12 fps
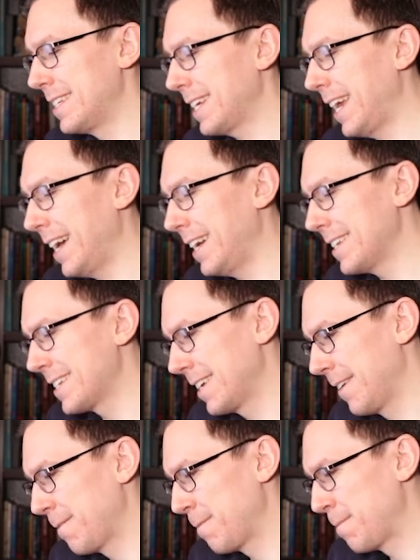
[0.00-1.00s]
case
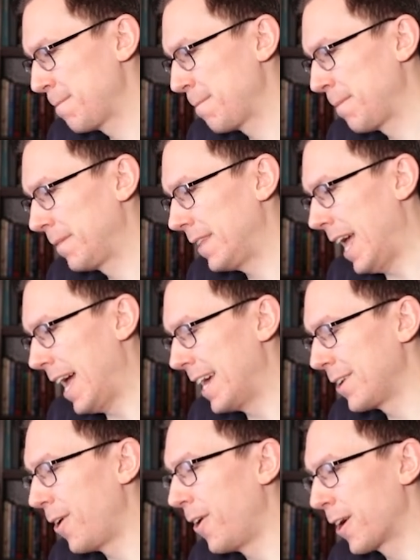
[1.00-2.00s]
an
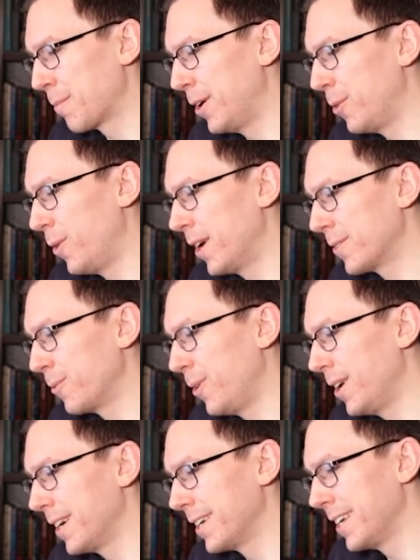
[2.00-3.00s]
Arma one
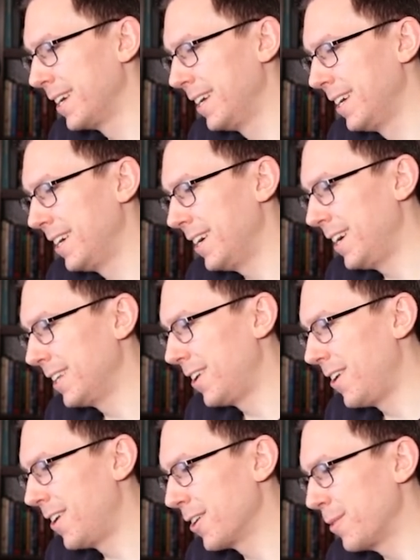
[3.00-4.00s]
one
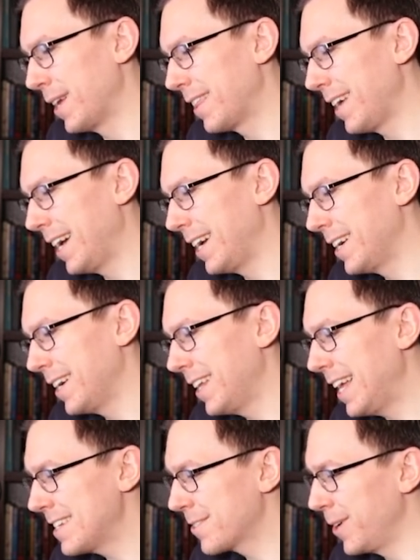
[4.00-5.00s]
along with a uh, oh
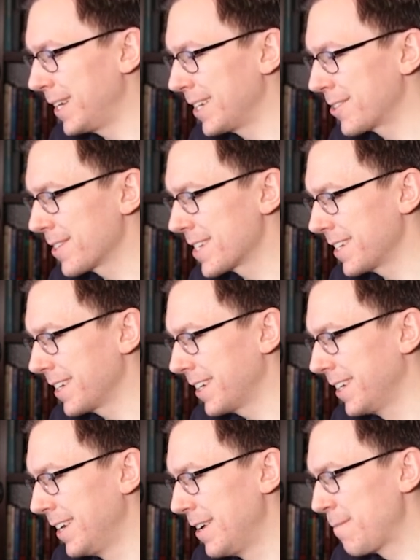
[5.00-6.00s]
that's quite interesting.
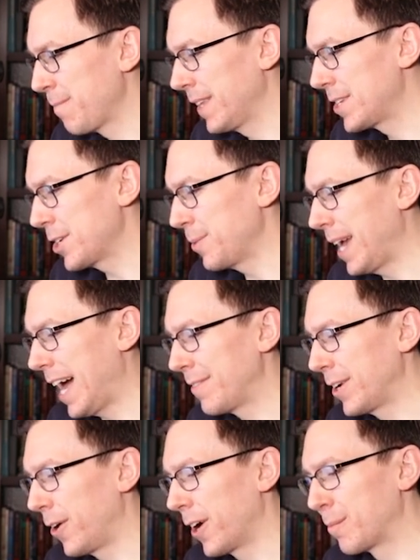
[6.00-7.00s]
So we have an
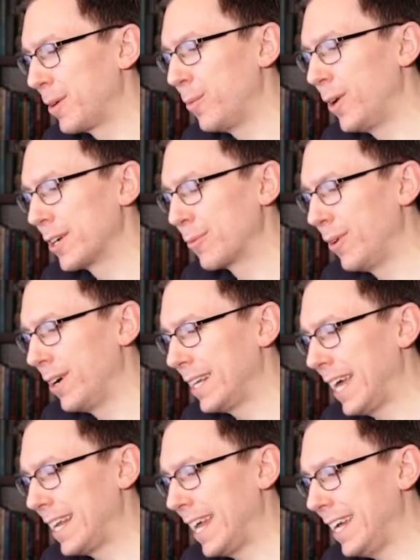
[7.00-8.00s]
Arma one one
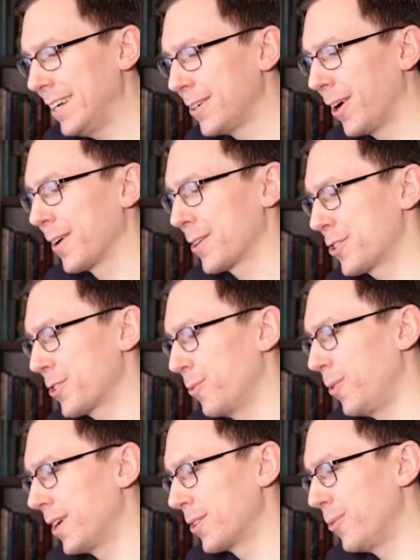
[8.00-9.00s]
and a Garch
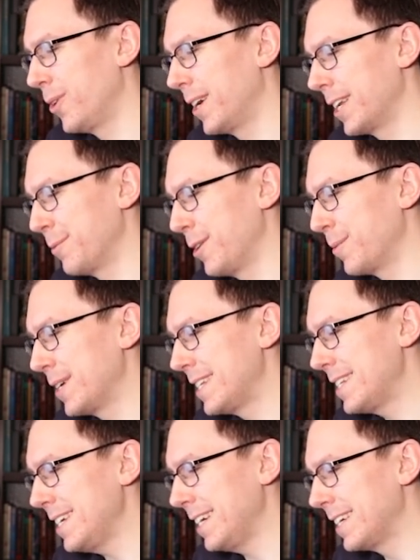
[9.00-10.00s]
one one, and what we
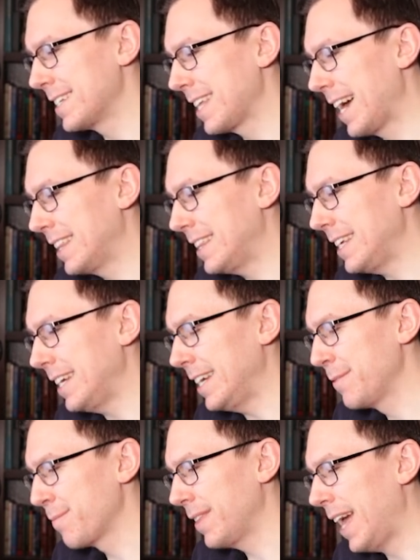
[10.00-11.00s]
see is that the
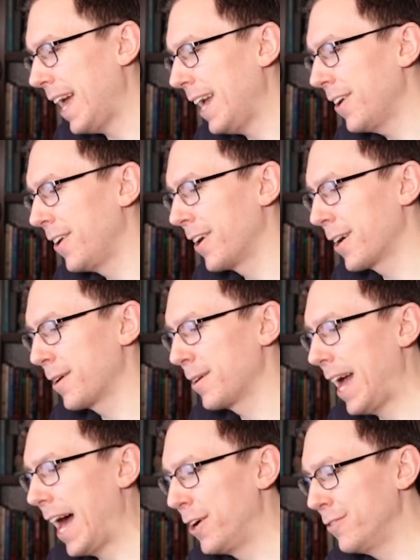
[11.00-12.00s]
AR
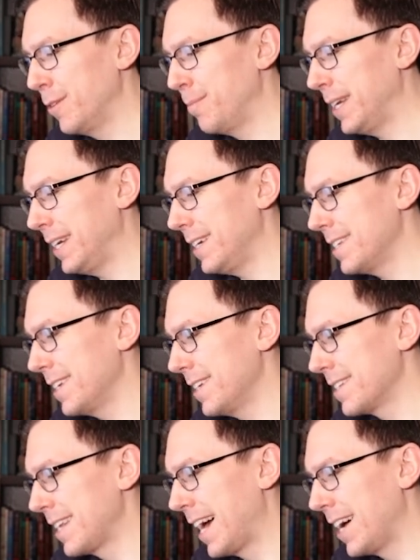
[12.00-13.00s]
alpha piece is
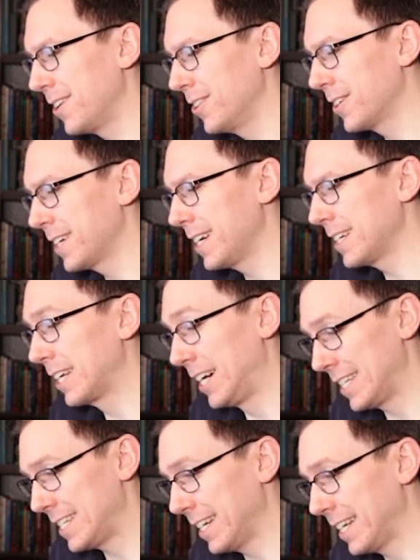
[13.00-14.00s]
now looking not
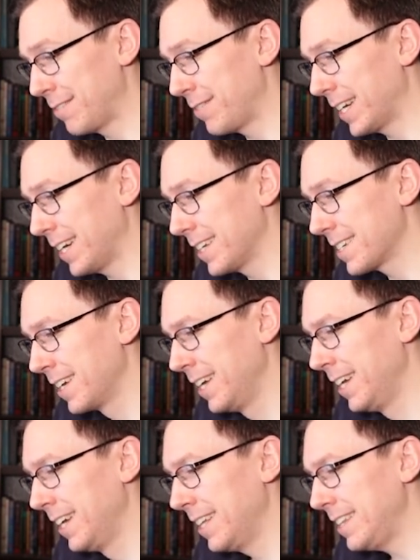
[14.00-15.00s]
significant.
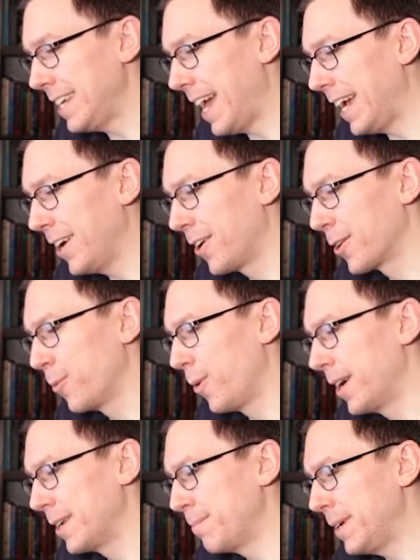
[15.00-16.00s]
The
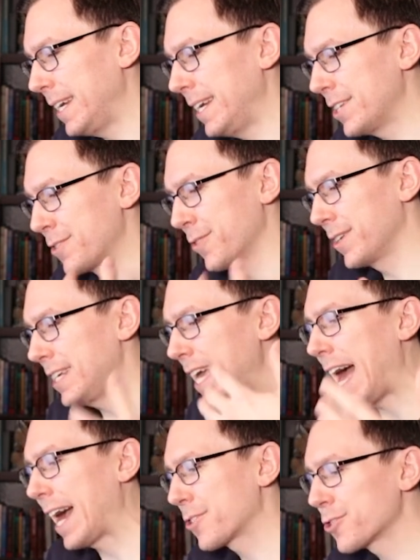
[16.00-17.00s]
AR1 piece for the
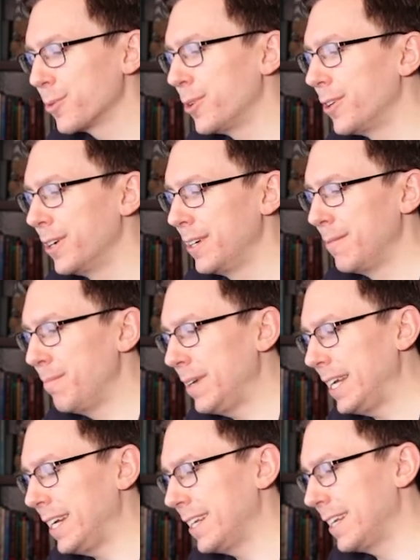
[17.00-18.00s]
actual
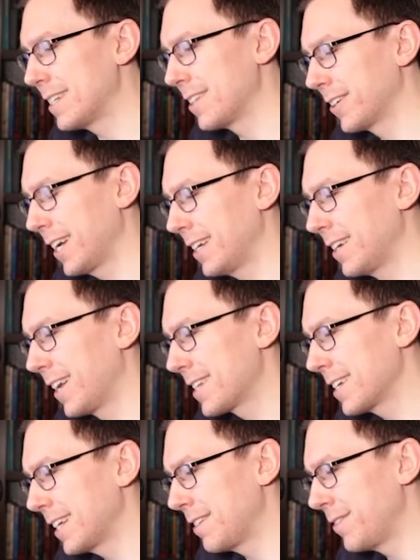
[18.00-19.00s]
mean is looking not
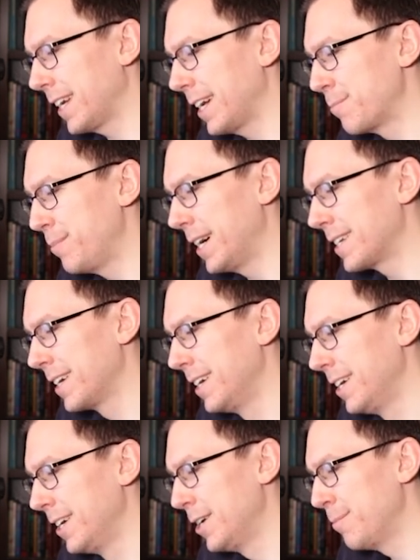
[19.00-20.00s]
significant, but
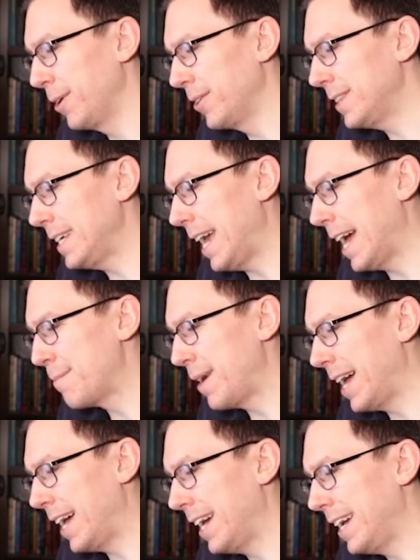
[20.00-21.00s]
both the
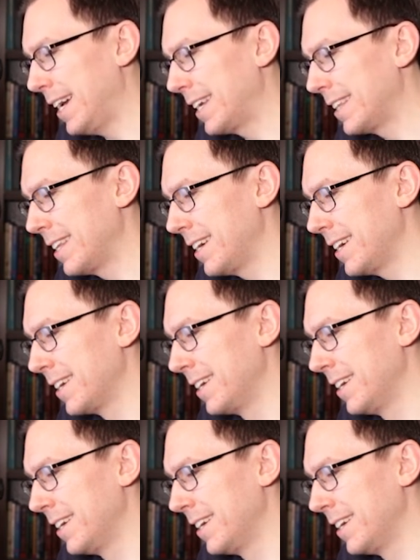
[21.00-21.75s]
MA and the